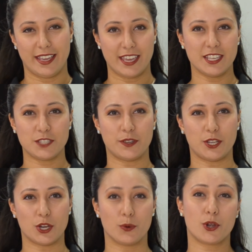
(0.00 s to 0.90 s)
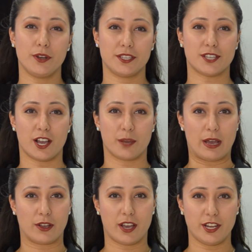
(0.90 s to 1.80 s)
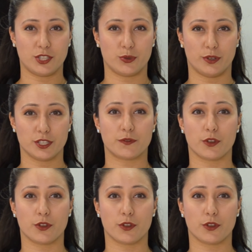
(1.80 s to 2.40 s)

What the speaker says: In this video, we're going to talk about cutting tools